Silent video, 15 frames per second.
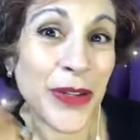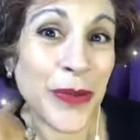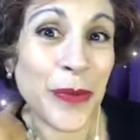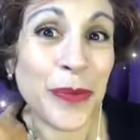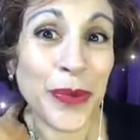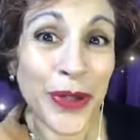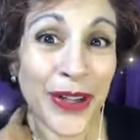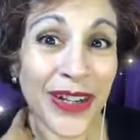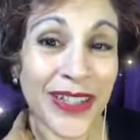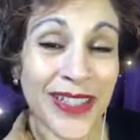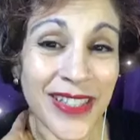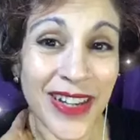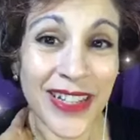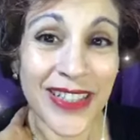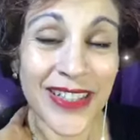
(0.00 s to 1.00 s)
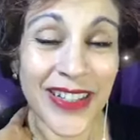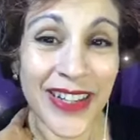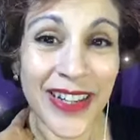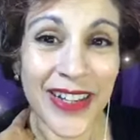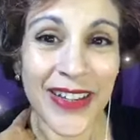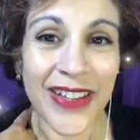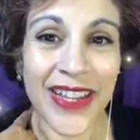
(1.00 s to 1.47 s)
and how
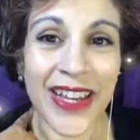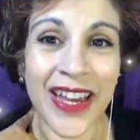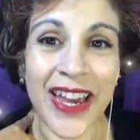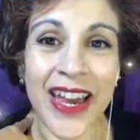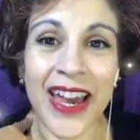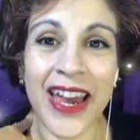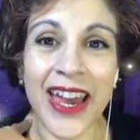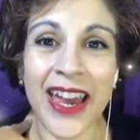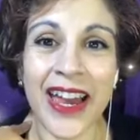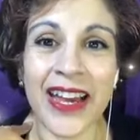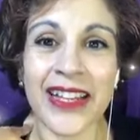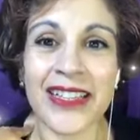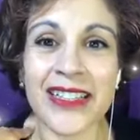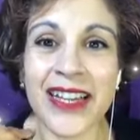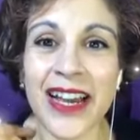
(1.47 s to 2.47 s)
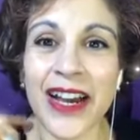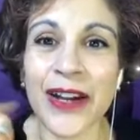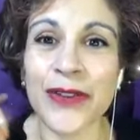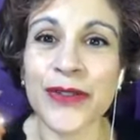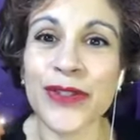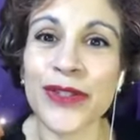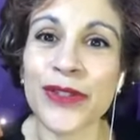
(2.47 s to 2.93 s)
to hire me to
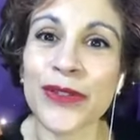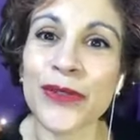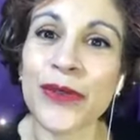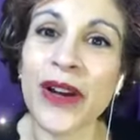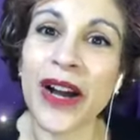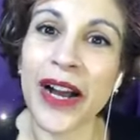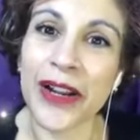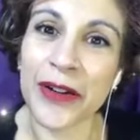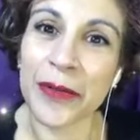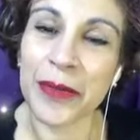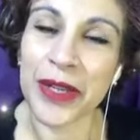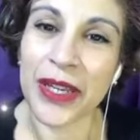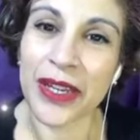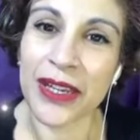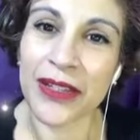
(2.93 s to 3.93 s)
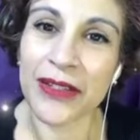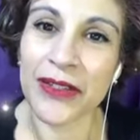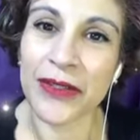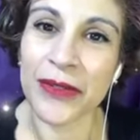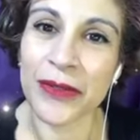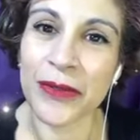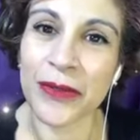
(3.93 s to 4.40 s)
sing at your wedding,
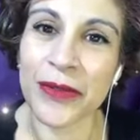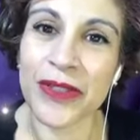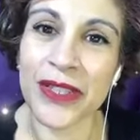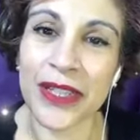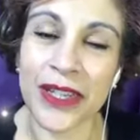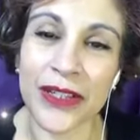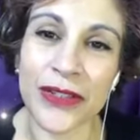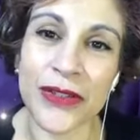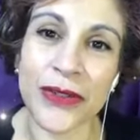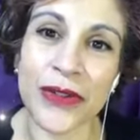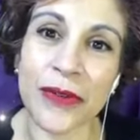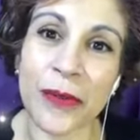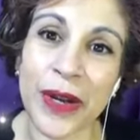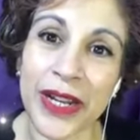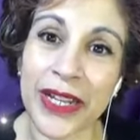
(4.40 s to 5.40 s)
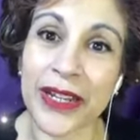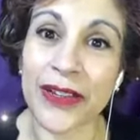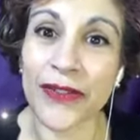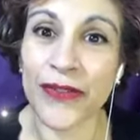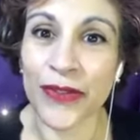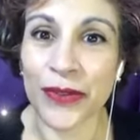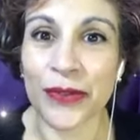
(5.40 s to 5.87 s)
funeral, memorial, anything
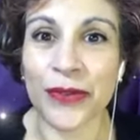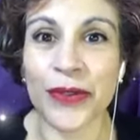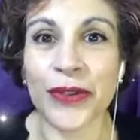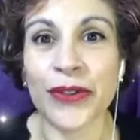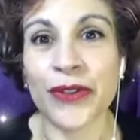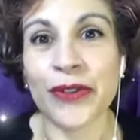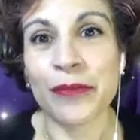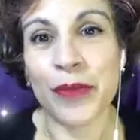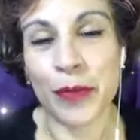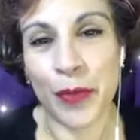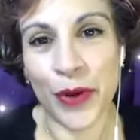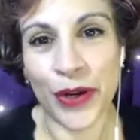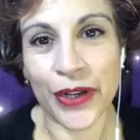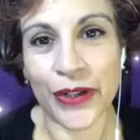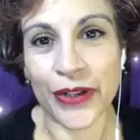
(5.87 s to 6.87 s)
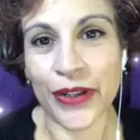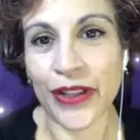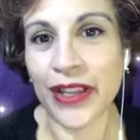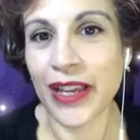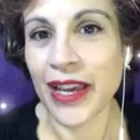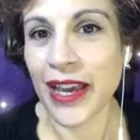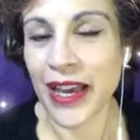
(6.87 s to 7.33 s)
that you need me for, you can contact me
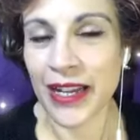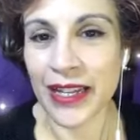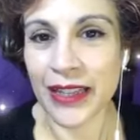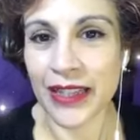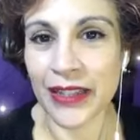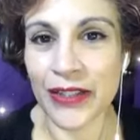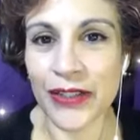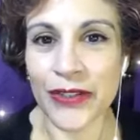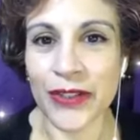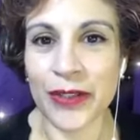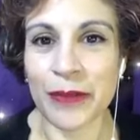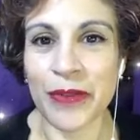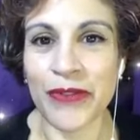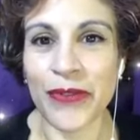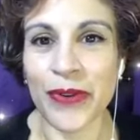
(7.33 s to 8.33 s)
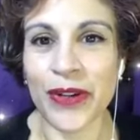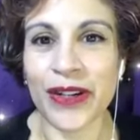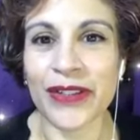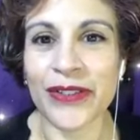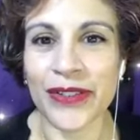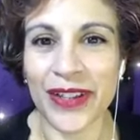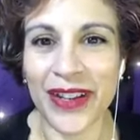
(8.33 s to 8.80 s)
on aliciabozza.com.
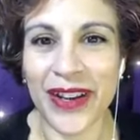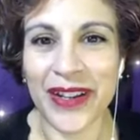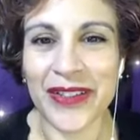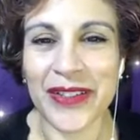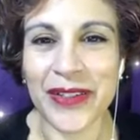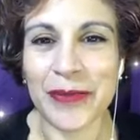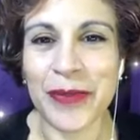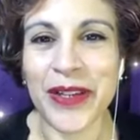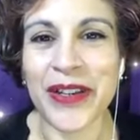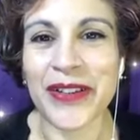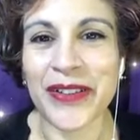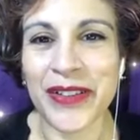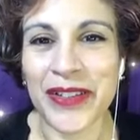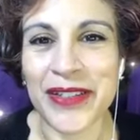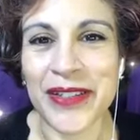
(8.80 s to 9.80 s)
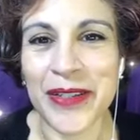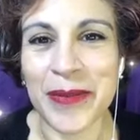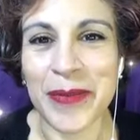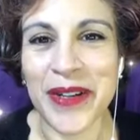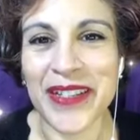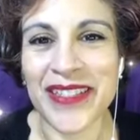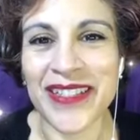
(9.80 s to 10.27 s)
All right, guys, have an awesome day, and
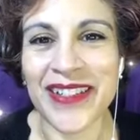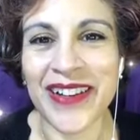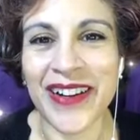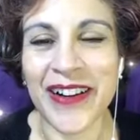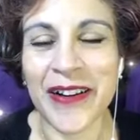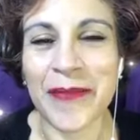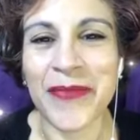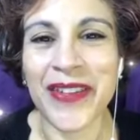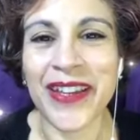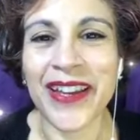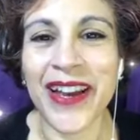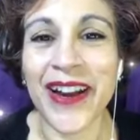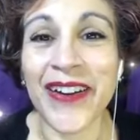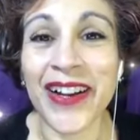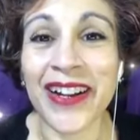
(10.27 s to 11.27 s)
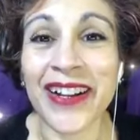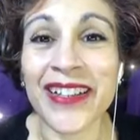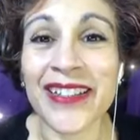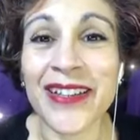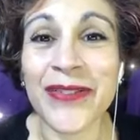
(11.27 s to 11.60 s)
I'll see you tomorrow. Bye.